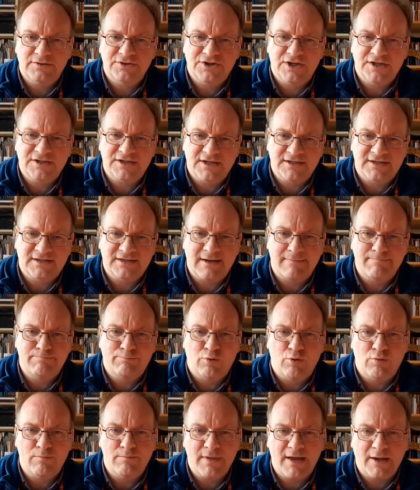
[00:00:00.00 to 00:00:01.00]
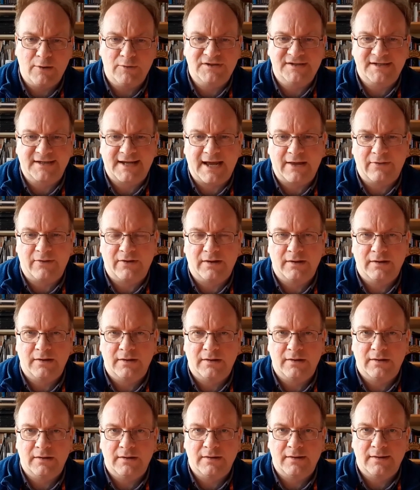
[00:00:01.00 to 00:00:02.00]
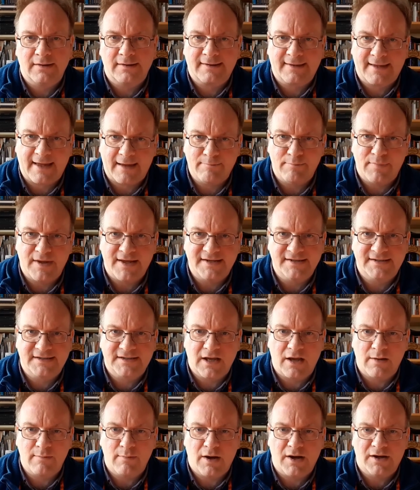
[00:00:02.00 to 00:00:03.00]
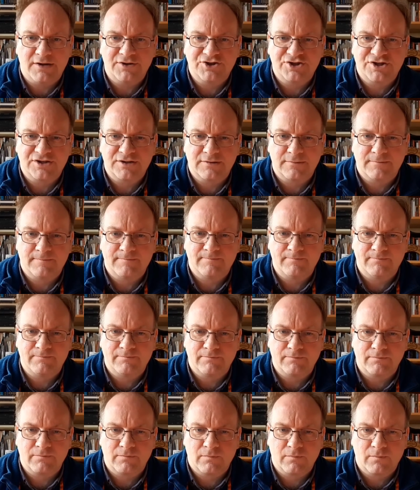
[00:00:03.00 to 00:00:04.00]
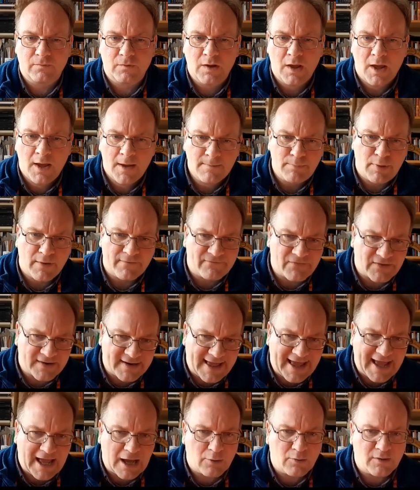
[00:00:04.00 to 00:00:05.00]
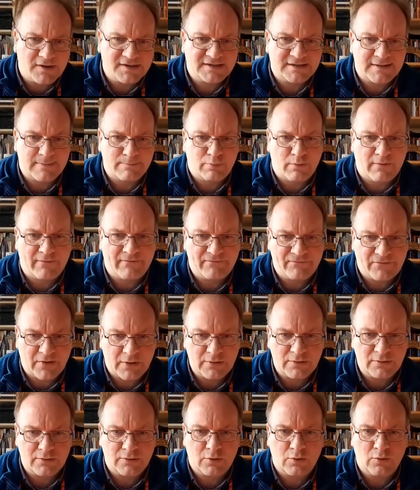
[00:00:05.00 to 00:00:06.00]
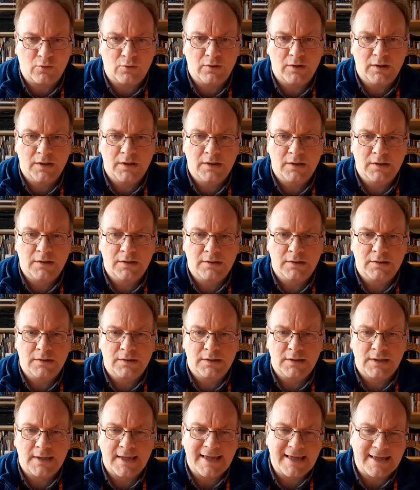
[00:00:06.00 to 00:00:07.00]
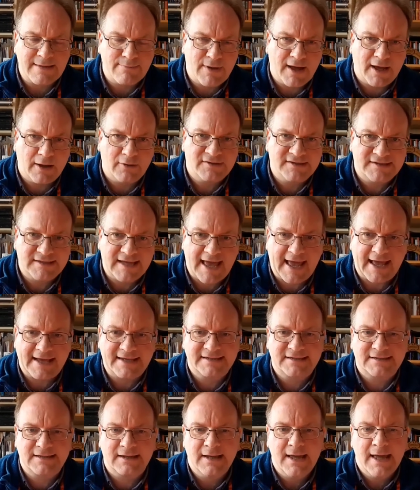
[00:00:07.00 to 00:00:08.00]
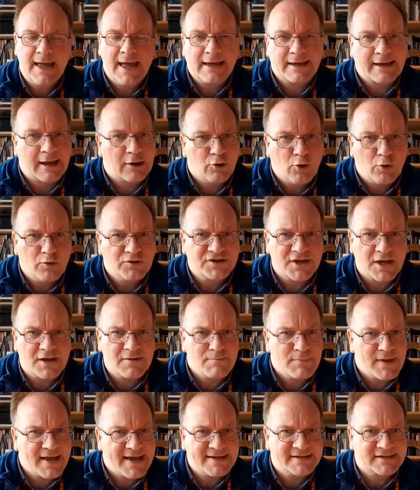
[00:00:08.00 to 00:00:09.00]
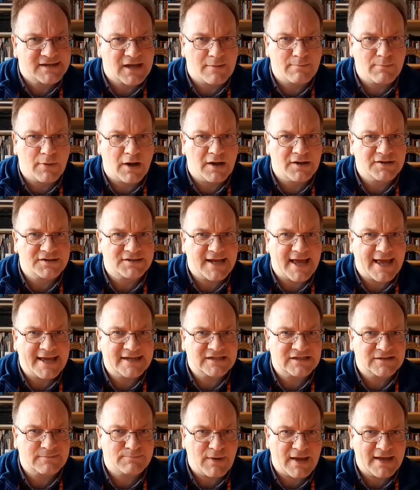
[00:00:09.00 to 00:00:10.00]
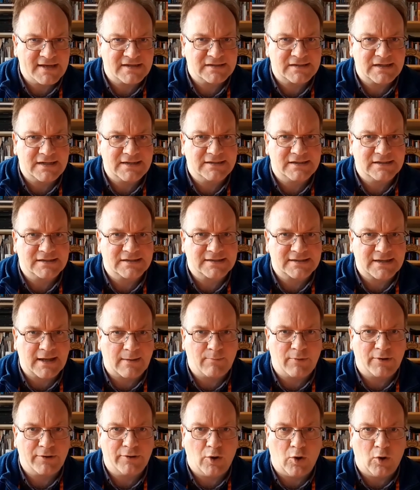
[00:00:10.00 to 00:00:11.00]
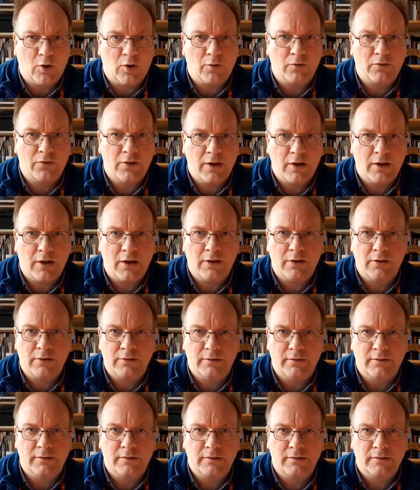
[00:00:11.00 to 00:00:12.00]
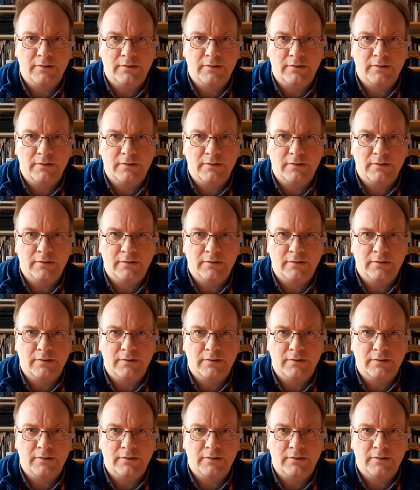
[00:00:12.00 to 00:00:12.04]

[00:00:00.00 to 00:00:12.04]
Just a simple meal together can mean so much. But for now, a simple phone call, email, text can also mean so much, especially to someone on their own.